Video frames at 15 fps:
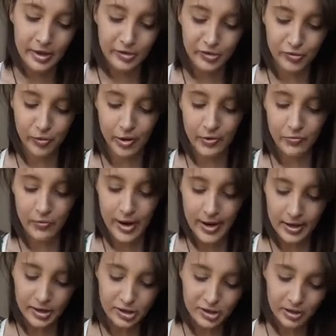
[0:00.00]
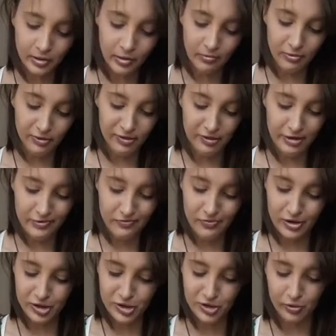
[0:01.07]
It's quite rich, and obviously
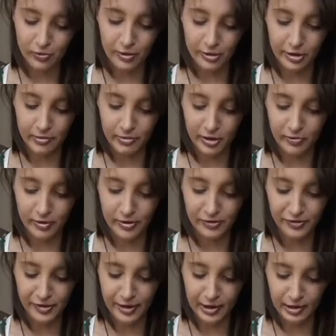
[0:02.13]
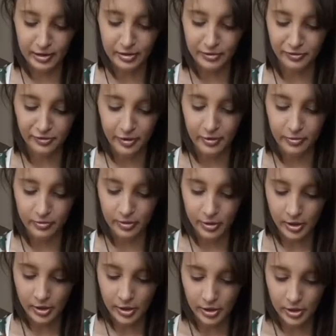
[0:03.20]
rich chocolate can be quite sickly, so
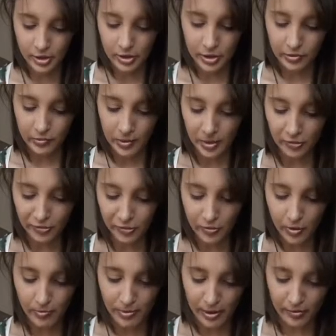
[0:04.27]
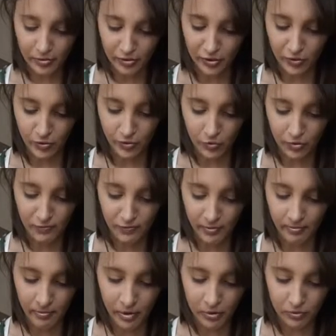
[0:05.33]
you want to do about a quarter of
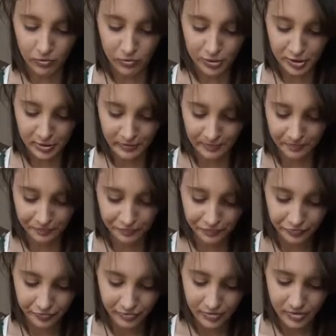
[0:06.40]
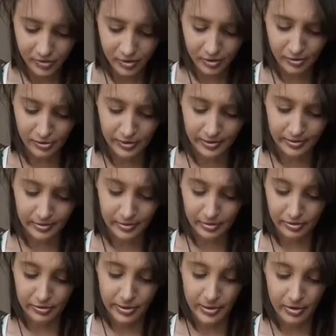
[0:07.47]
the mould. I think,
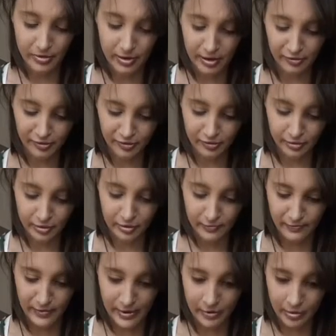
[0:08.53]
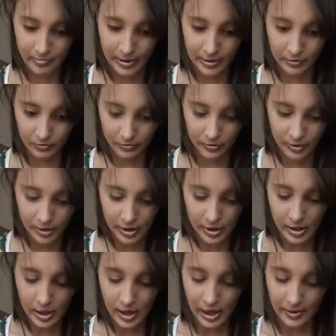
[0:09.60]
you know, that's a fair amount.
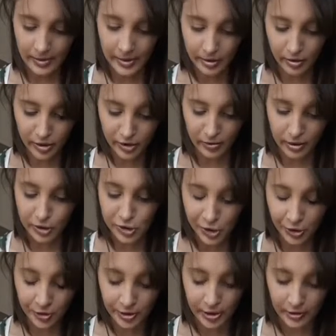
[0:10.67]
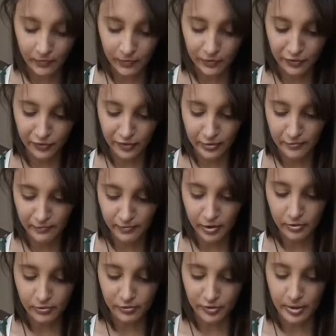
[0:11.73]
And they are quite chunky. Once they've
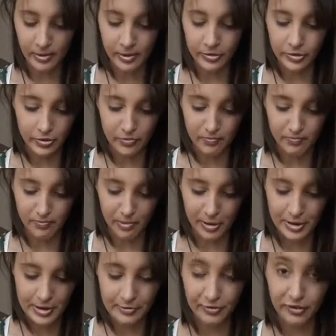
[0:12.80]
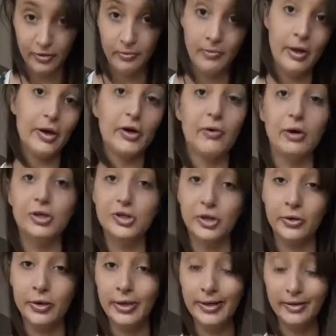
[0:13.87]
frozen and you bite into them, they're quite
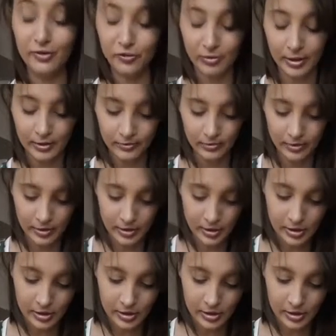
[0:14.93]
chunky as well,